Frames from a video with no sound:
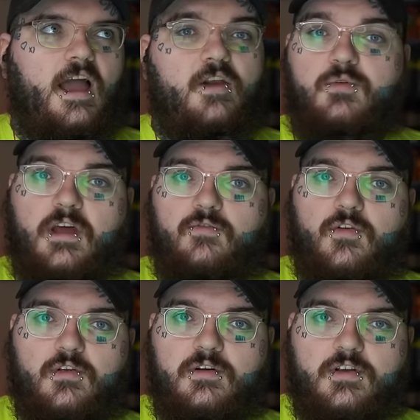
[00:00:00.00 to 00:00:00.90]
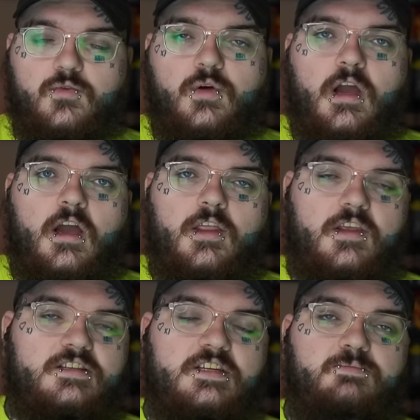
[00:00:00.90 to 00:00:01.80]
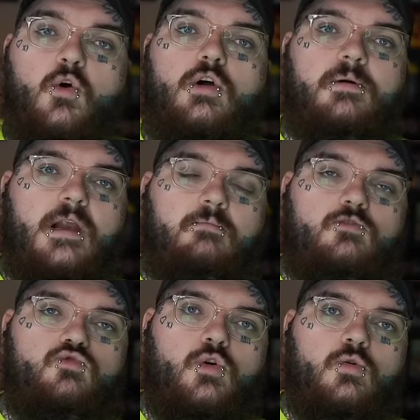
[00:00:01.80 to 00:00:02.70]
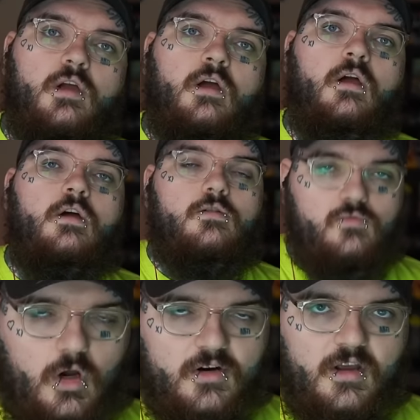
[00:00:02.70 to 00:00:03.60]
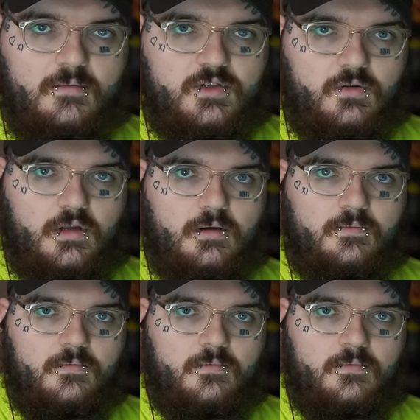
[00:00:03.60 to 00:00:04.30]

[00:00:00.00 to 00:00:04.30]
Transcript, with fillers: And without further ado, this is Pokemon Emerald Rogue, rock types only.